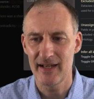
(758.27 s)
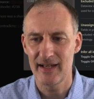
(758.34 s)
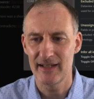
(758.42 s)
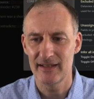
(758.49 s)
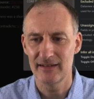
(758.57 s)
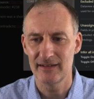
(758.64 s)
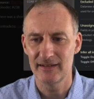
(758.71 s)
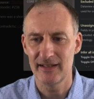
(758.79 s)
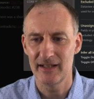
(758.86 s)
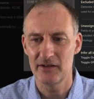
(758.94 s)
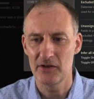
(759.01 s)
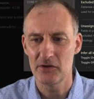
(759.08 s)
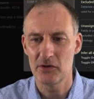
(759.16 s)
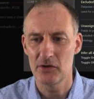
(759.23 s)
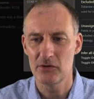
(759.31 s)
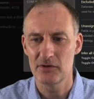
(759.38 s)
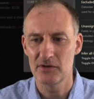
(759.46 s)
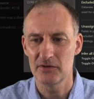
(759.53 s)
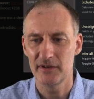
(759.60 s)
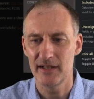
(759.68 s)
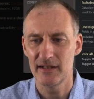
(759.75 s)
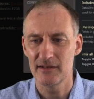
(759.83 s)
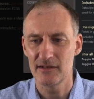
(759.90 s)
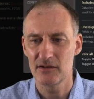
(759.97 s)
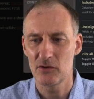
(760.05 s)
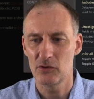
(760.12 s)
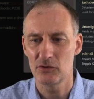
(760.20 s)
And there you go. So
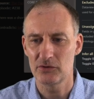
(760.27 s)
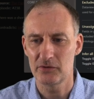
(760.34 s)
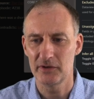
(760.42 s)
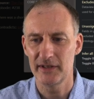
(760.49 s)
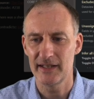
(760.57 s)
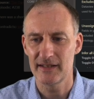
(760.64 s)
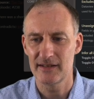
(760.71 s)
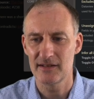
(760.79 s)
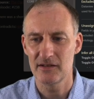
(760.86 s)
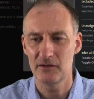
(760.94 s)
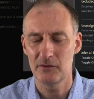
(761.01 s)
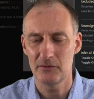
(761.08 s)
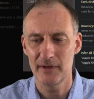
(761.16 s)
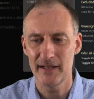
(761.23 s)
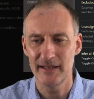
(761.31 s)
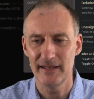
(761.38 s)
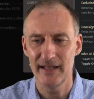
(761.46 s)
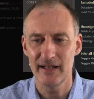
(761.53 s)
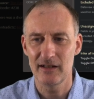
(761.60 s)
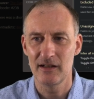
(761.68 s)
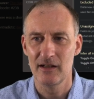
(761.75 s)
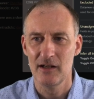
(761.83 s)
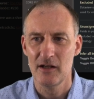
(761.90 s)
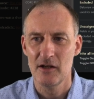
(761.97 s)
there's contradicts right there.